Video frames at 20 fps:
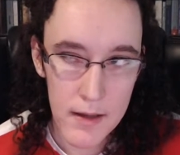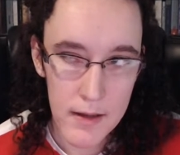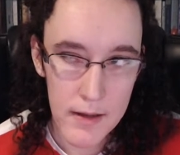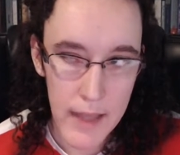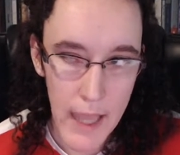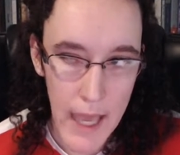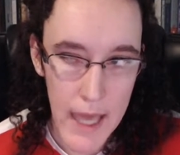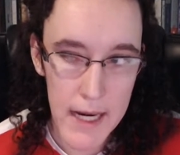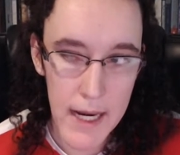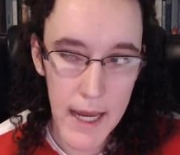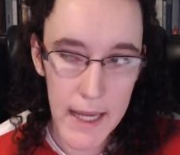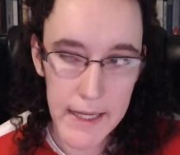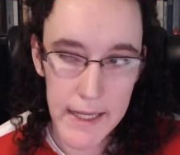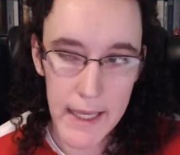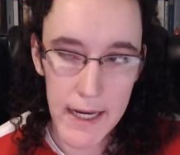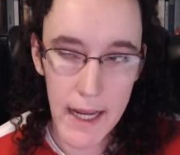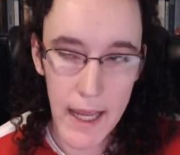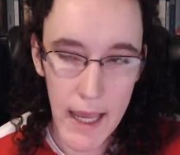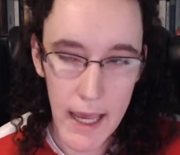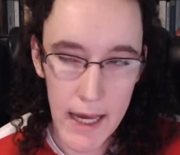Can I
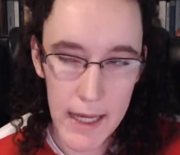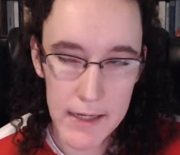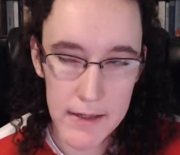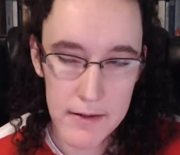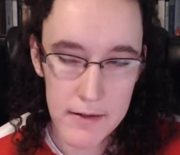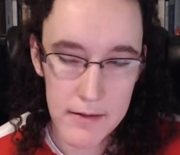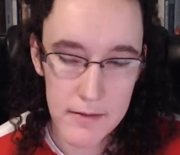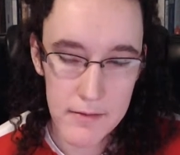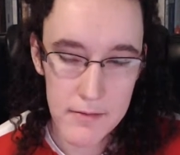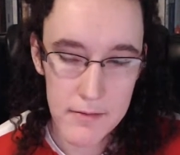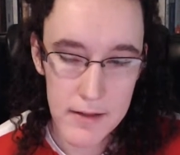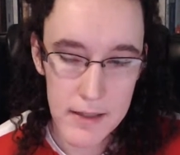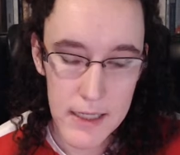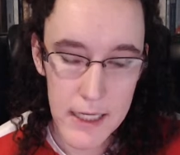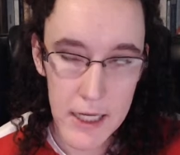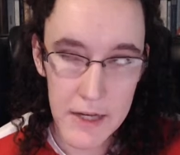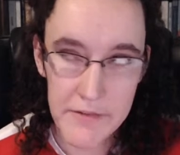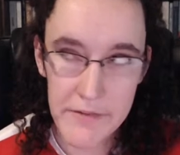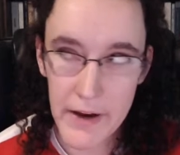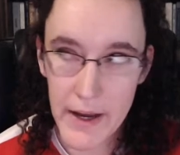get ahead?
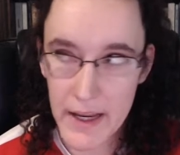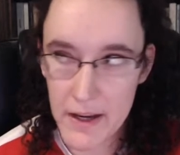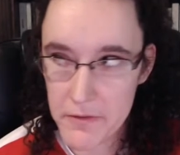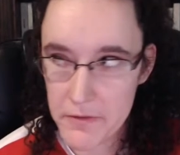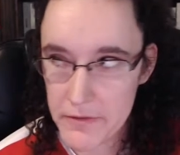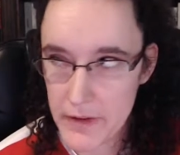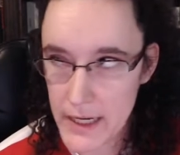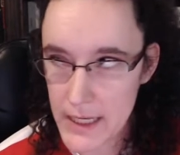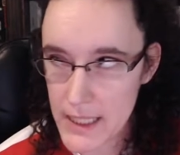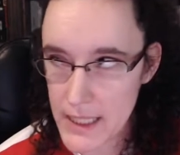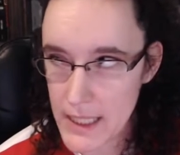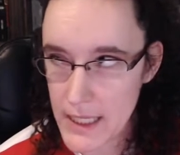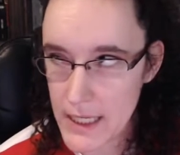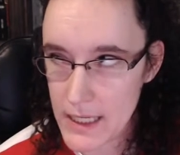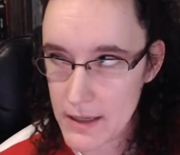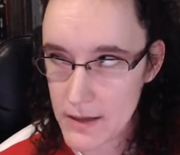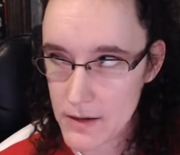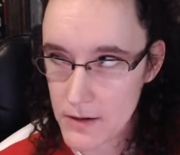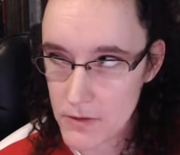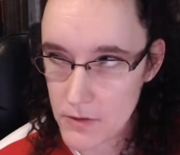If I am
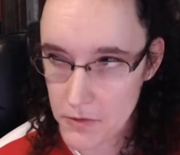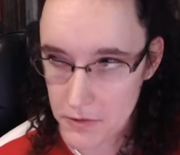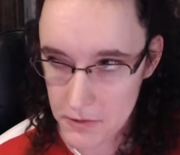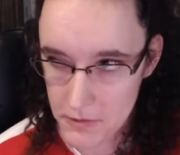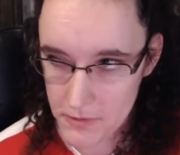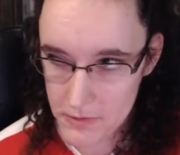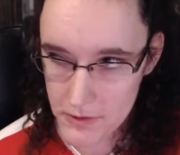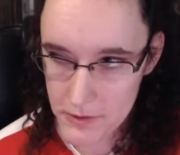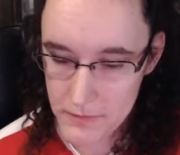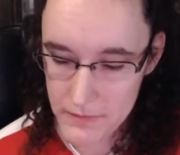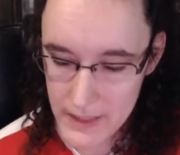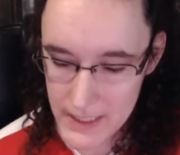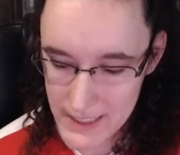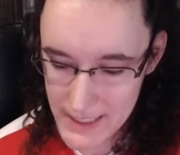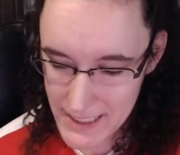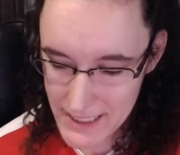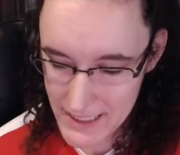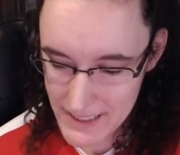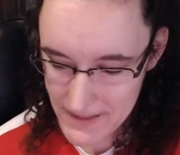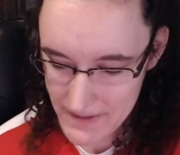failing, quote unquote
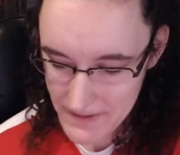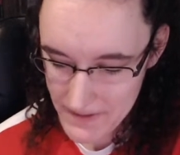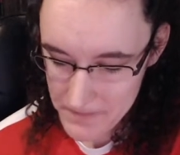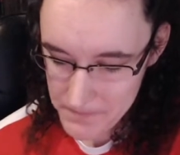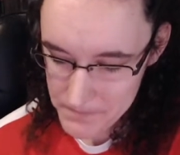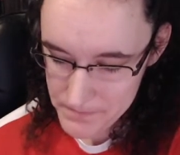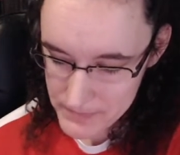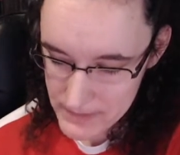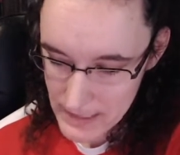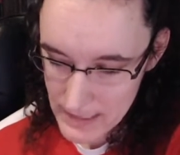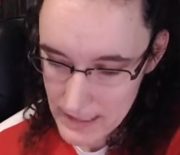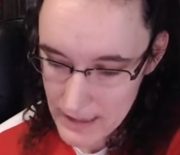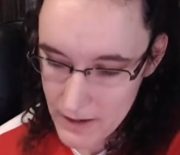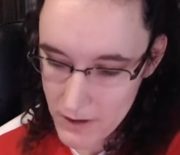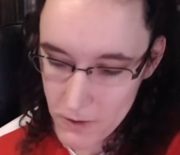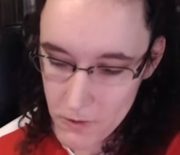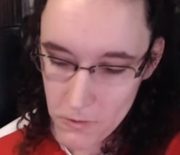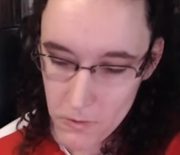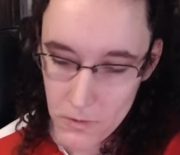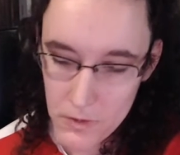failing,
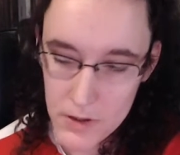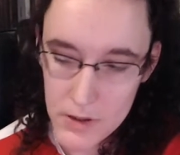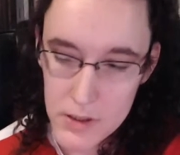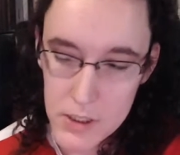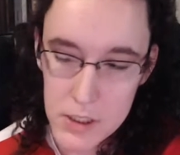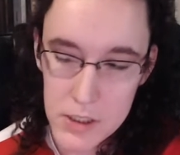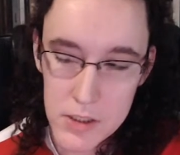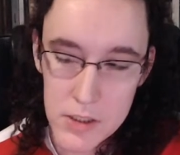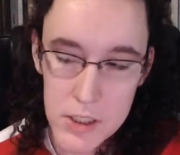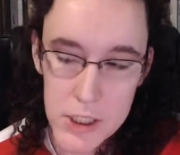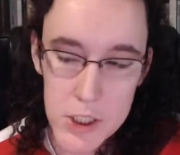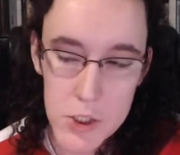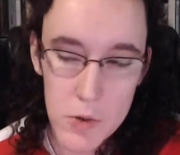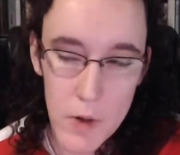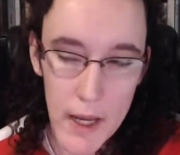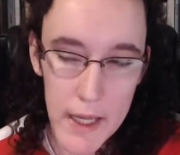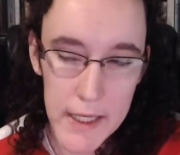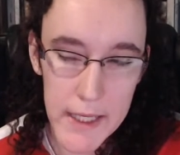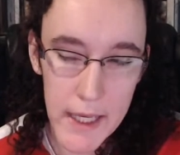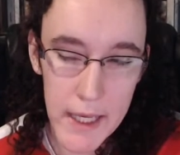how do
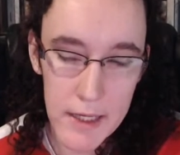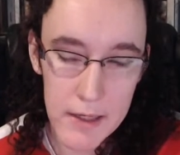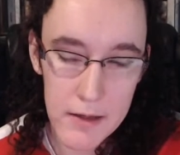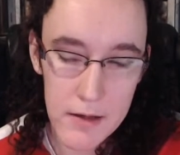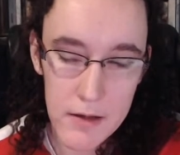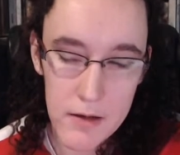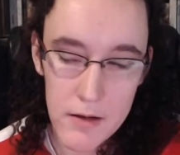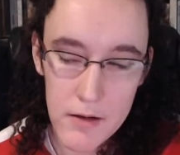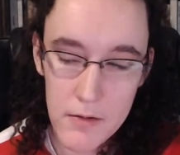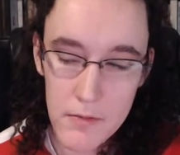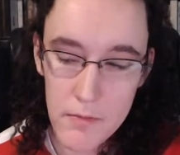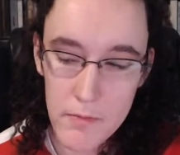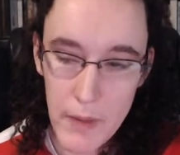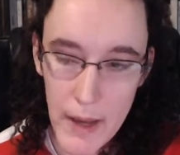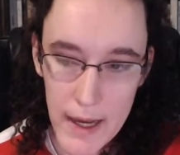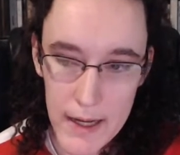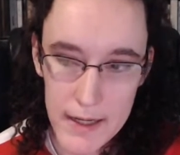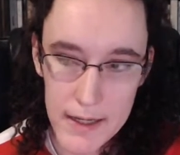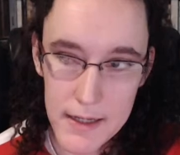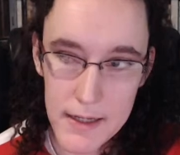I get
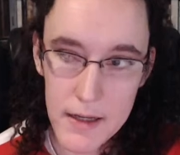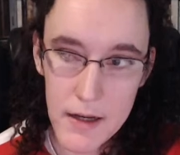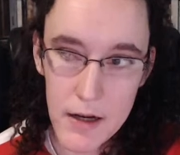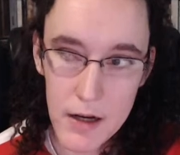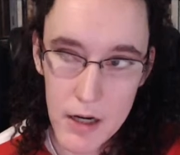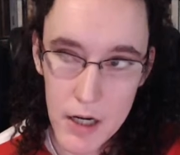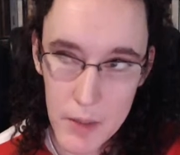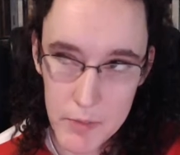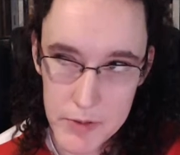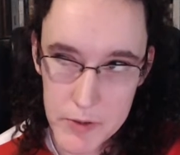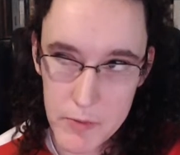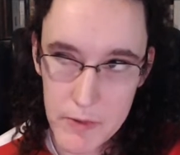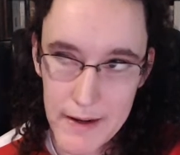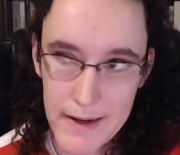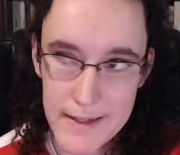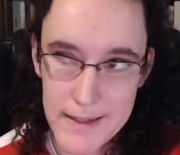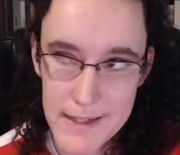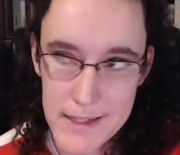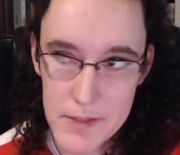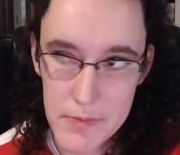back up to where
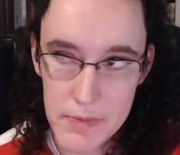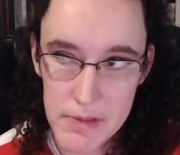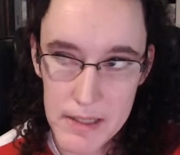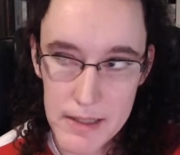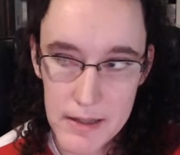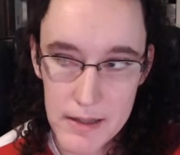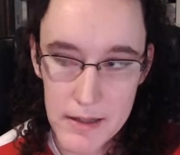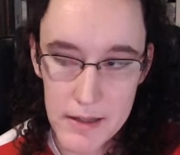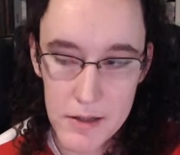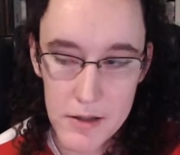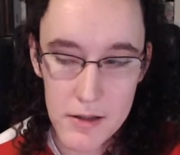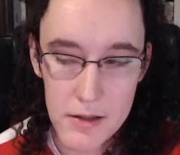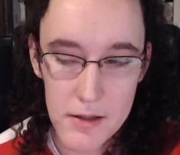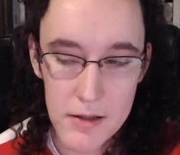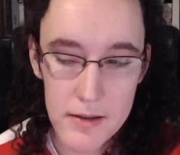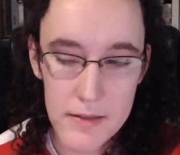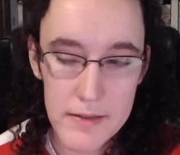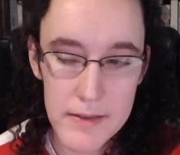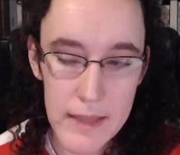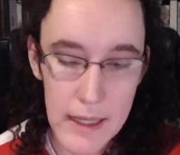I need to be?
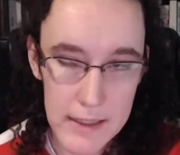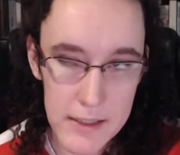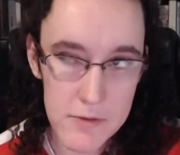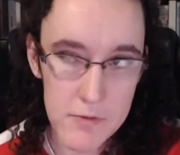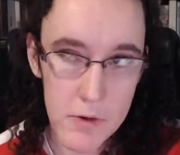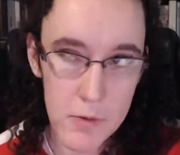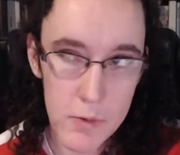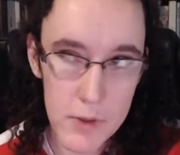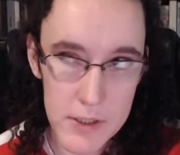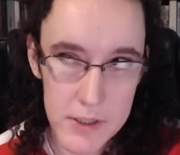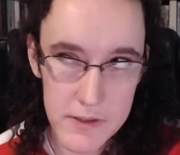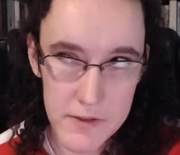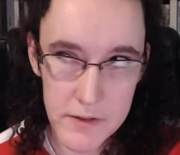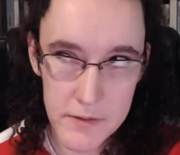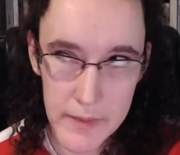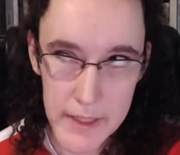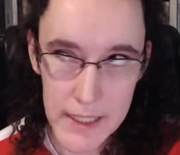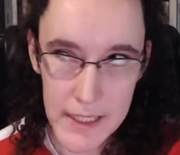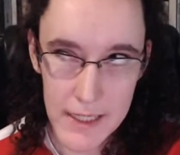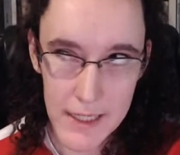That is what works for
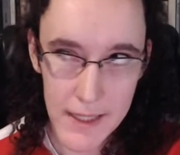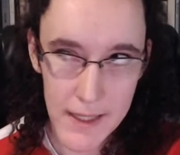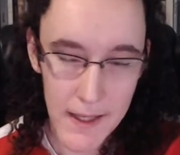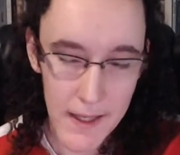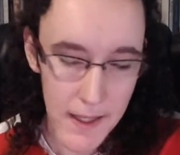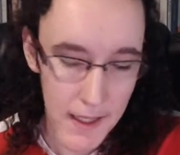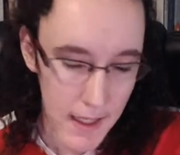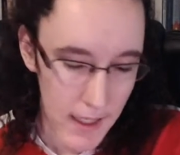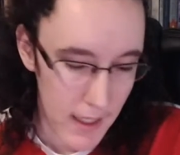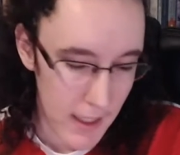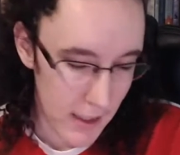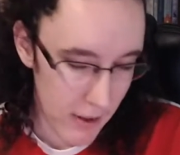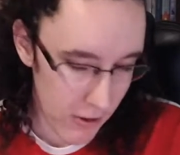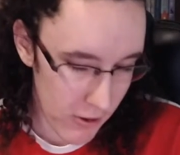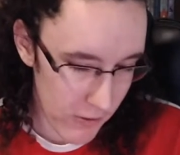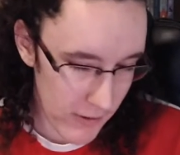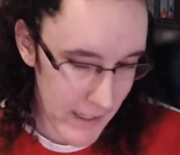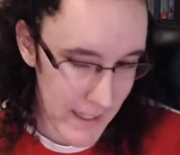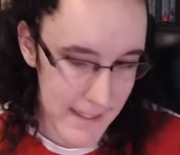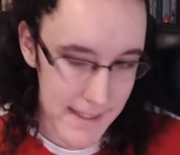me. Now,
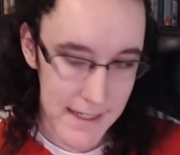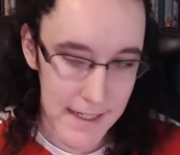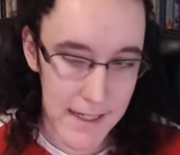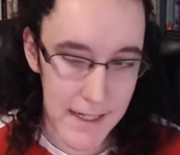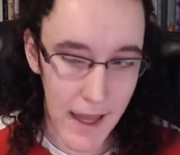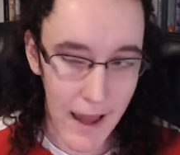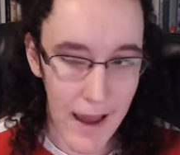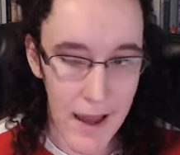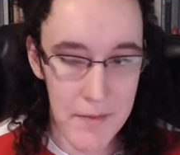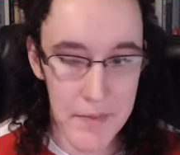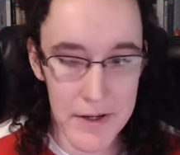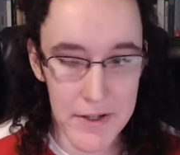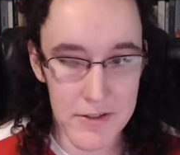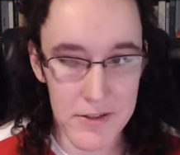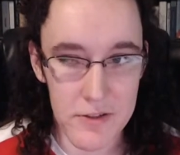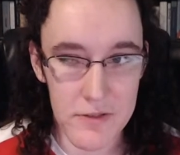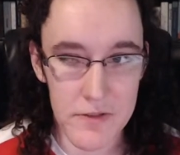granted, I'm also